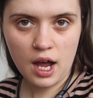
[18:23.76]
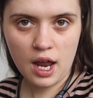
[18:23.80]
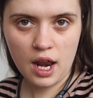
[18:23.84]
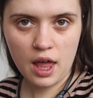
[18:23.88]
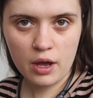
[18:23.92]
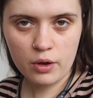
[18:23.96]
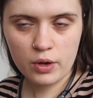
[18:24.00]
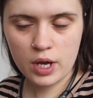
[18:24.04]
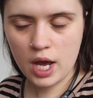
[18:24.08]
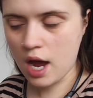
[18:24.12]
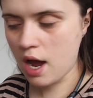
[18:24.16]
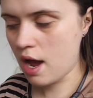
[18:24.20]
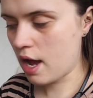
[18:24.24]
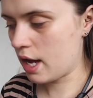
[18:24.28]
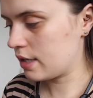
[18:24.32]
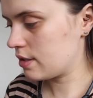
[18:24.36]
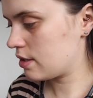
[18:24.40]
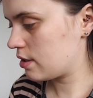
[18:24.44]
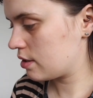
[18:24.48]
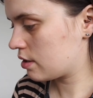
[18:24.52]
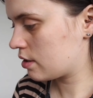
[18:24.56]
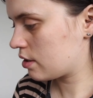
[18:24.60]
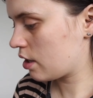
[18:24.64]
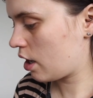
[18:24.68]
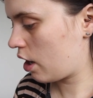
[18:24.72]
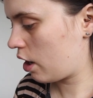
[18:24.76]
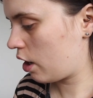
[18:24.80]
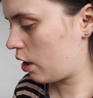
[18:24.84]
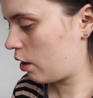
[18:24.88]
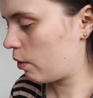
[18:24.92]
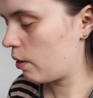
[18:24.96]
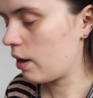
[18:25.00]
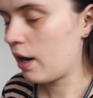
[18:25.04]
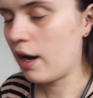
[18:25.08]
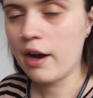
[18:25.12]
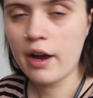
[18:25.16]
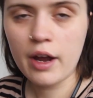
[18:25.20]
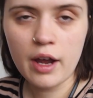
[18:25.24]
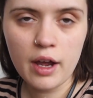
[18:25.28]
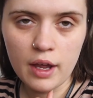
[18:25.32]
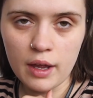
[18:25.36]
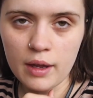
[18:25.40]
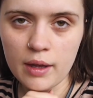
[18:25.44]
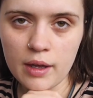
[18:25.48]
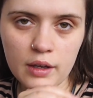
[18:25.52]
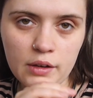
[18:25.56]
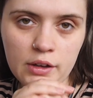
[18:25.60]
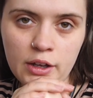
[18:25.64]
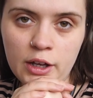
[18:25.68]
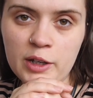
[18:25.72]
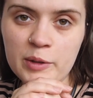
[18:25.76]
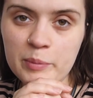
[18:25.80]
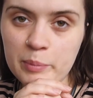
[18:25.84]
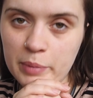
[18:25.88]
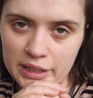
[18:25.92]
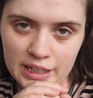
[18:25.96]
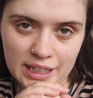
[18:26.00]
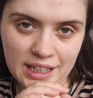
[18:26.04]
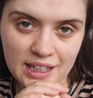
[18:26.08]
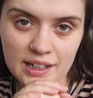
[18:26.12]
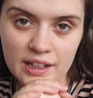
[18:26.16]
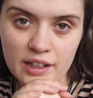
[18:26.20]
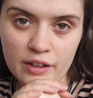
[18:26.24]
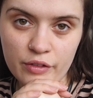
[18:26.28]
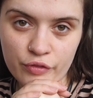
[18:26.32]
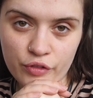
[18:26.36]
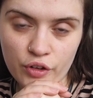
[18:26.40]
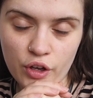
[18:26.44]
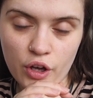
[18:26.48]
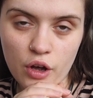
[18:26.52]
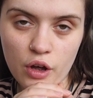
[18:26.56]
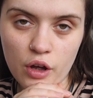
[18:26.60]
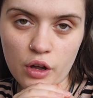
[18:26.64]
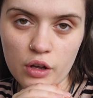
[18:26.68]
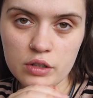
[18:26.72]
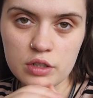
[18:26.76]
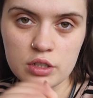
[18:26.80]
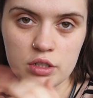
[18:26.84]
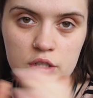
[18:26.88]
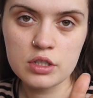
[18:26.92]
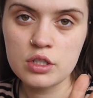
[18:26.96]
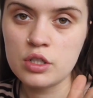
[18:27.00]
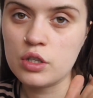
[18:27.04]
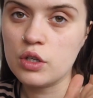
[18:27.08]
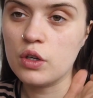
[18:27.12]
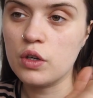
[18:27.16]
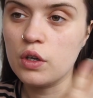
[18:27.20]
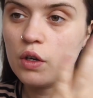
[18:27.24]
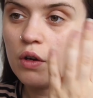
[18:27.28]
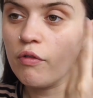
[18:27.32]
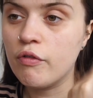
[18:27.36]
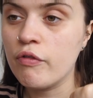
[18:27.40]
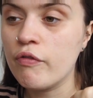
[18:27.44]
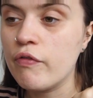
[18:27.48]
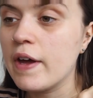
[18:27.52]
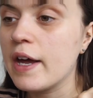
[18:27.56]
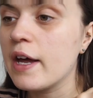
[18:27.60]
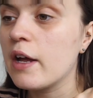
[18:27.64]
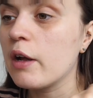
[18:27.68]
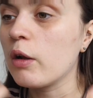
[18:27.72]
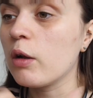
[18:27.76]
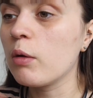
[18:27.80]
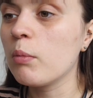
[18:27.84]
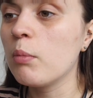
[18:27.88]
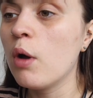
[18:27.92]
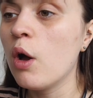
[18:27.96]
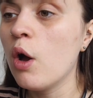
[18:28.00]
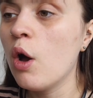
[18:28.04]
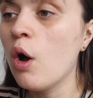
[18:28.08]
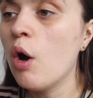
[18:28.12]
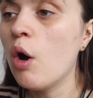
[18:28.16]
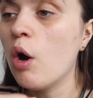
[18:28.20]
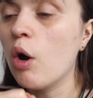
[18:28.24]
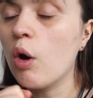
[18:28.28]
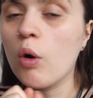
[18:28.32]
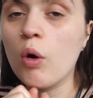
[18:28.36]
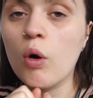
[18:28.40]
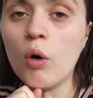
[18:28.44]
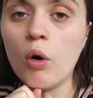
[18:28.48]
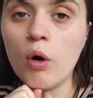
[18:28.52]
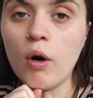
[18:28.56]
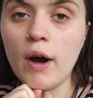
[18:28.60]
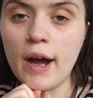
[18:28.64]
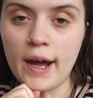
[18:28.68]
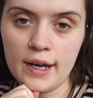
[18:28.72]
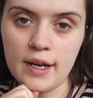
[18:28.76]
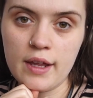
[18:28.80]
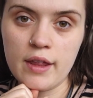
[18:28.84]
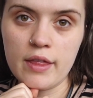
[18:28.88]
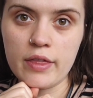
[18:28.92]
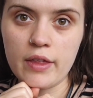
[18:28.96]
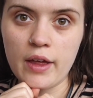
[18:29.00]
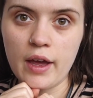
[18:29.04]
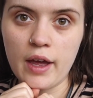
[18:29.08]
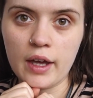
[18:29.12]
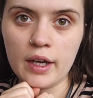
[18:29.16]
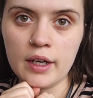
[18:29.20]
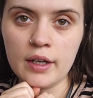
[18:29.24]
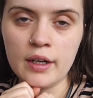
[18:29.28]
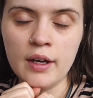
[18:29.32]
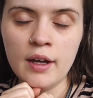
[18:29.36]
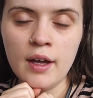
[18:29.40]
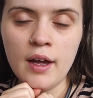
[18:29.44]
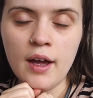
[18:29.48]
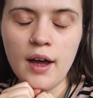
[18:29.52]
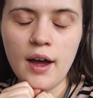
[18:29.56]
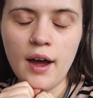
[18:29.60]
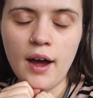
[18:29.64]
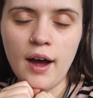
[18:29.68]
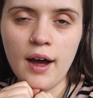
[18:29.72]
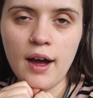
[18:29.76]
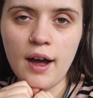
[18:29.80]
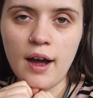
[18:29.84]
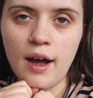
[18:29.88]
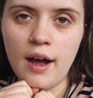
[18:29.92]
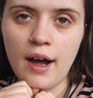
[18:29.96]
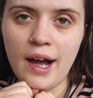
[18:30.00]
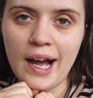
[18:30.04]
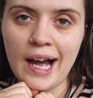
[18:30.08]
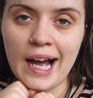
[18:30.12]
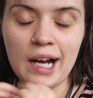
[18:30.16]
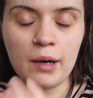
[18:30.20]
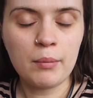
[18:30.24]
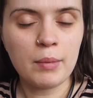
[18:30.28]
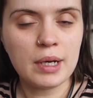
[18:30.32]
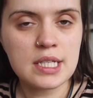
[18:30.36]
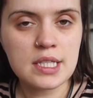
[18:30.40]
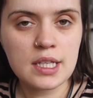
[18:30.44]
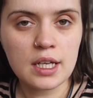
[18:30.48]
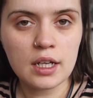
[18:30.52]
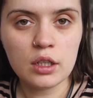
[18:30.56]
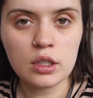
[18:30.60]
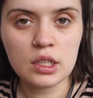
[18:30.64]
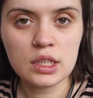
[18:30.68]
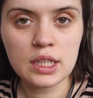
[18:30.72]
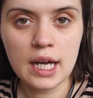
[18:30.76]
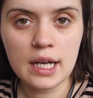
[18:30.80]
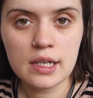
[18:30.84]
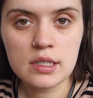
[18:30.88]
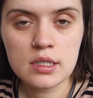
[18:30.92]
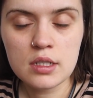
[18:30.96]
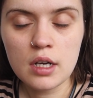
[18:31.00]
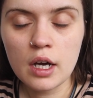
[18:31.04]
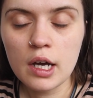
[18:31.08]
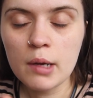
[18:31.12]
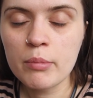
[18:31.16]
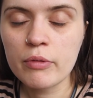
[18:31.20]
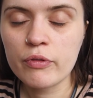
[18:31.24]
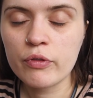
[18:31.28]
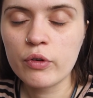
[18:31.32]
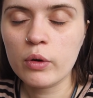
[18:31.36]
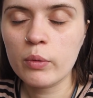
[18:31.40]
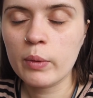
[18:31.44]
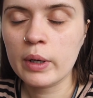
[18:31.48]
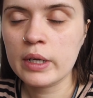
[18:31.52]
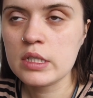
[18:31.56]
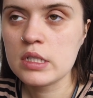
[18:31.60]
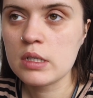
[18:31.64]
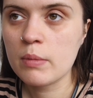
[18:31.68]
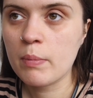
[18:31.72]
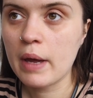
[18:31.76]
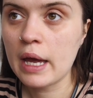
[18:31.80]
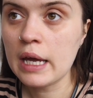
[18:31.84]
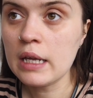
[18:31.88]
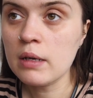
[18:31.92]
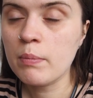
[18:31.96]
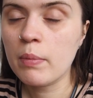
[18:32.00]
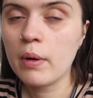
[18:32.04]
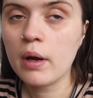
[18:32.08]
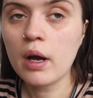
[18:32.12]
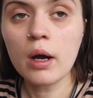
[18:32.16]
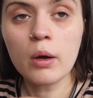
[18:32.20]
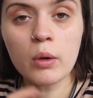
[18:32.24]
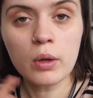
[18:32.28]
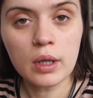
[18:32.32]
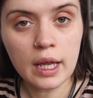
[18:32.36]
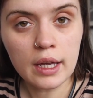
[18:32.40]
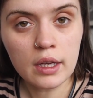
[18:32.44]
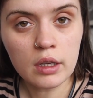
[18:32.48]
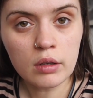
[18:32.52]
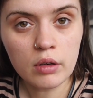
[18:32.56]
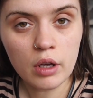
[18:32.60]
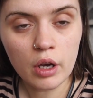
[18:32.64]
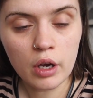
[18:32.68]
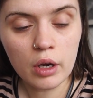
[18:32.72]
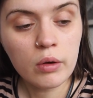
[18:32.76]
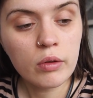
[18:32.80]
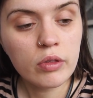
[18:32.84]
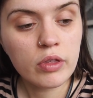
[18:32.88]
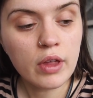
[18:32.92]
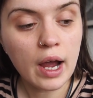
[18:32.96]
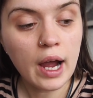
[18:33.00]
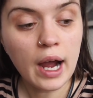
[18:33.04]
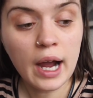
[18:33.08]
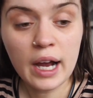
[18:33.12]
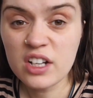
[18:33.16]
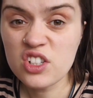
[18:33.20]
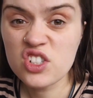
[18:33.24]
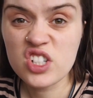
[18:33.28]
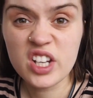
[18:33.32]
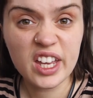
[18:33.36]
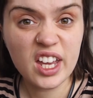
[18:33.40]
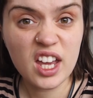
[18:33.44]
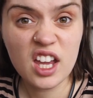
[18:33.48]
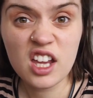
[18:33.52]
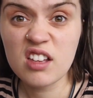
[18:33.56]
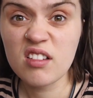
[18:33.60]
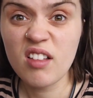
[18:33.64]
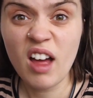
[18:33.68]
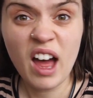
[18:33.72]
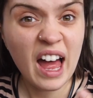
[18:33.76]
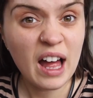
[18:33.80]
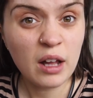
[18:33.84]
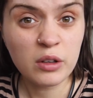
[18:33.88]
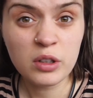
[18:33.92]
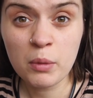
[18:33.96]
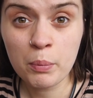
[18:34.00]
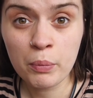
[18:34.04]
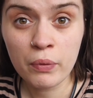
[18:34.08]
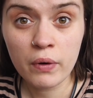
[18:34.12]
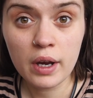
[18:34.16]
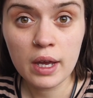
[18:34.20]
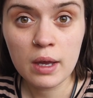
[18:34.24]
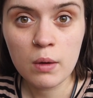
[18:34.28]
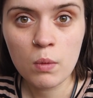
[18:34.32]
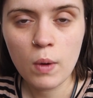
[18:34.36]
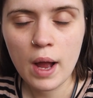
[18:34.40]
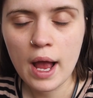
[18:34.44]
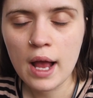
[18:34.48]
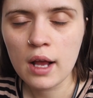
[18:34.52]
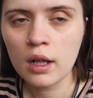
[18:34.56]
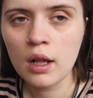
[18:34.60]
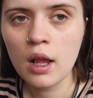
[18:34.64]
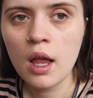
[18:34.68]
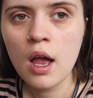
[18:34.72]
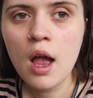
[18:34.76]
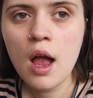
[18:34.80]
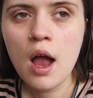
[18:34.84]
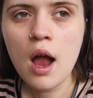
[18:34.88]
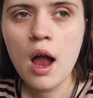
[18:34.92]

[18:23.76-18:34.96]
Hello guys, so I completely forgot to film or anything how my skin looked last night before I went to bed, but I'll let you know that actually it held up pretty well.